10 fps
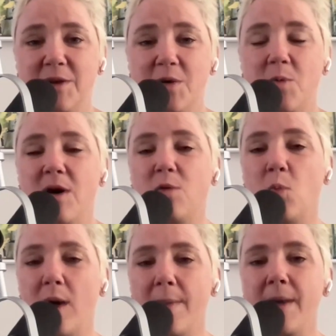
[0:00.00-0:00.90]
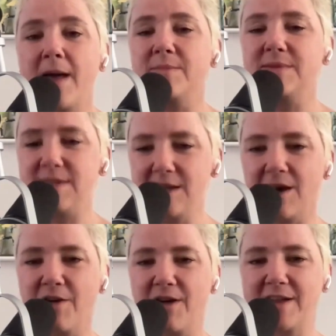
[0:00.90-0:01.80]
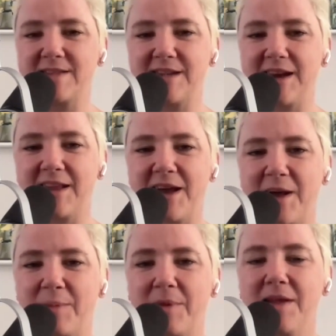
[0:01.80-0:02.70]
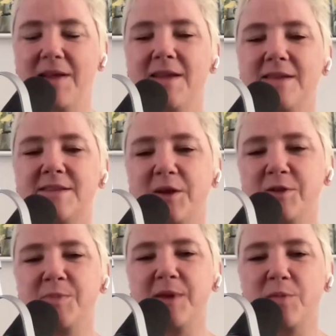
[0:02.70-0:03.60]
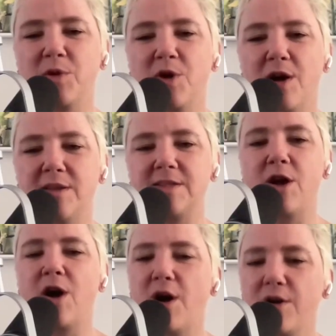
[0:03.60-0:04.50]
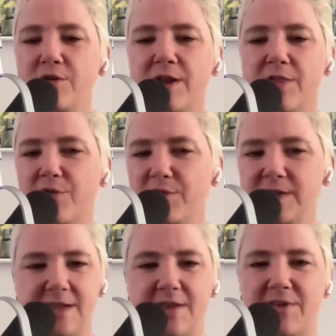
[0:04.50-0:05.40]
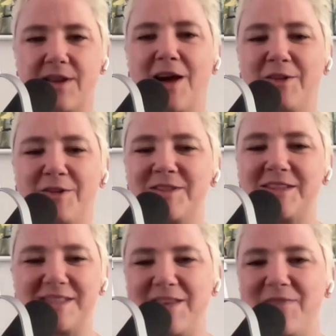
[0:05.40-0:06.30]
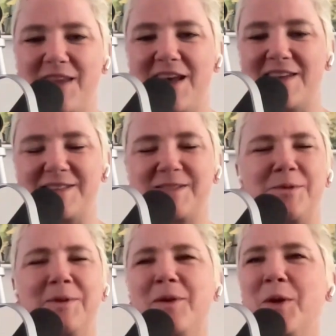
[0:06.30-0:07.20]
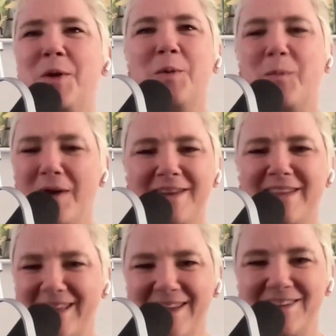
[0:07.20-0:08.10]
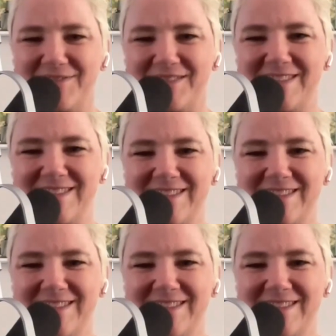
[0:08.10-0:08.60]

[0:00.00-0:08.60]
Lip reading: while WebMDRx.com tells me it will cost $137 at CVS. So what gives?